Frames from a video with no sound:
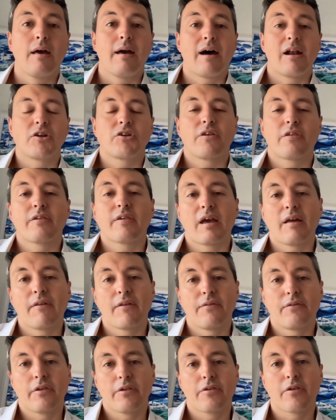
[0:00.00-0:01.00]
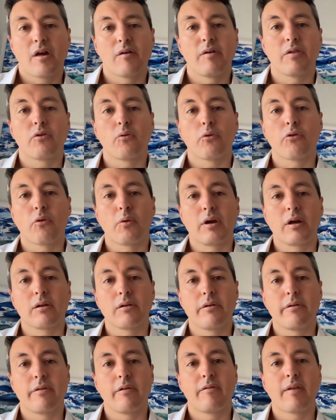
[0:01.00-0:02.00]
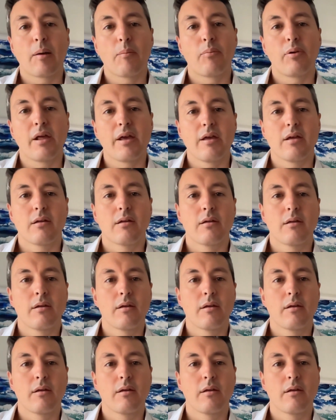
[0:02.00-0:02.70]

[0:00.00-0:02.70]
And I should say that this service also includes a template